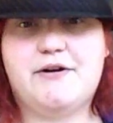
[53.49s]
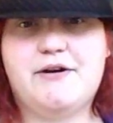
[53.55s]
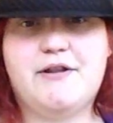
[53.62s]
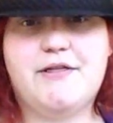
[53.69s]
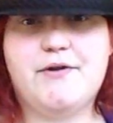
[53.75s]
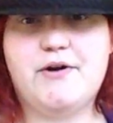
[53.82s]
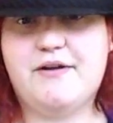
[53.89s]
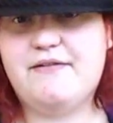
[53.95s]
about
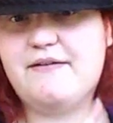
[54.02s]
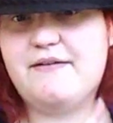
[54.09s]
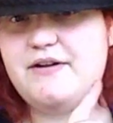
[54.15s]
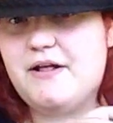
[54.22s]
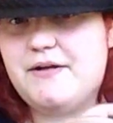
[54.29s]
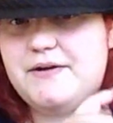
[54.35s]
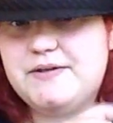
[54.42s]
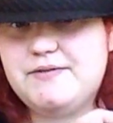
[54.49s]

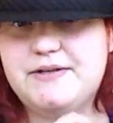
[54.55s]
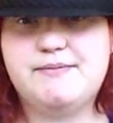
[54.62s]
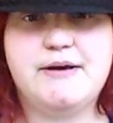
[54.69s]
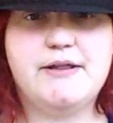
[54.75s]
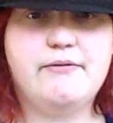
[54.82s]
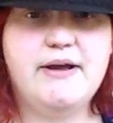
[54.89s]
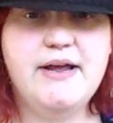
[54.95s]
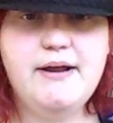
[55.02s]

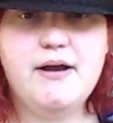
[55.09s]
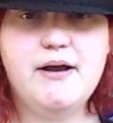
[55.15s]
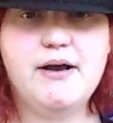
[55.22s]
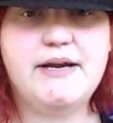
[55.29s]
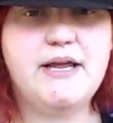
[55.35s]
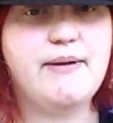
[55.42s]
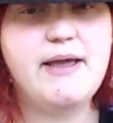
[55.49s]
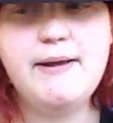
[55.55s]
$135 for this, by the way,